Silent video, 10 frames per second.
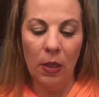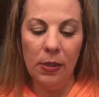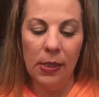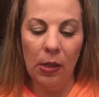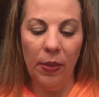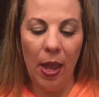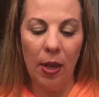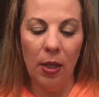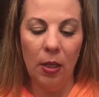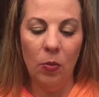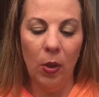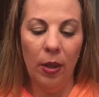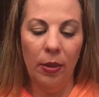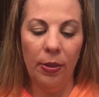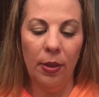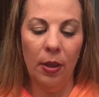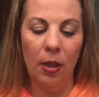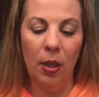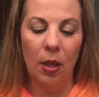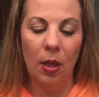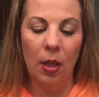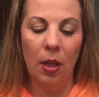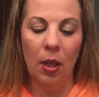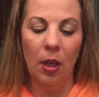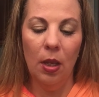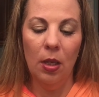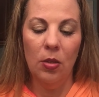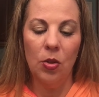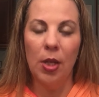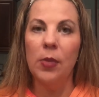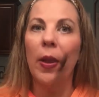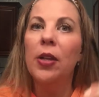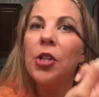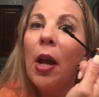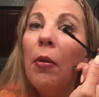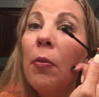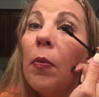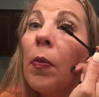seal that in with transplant gel.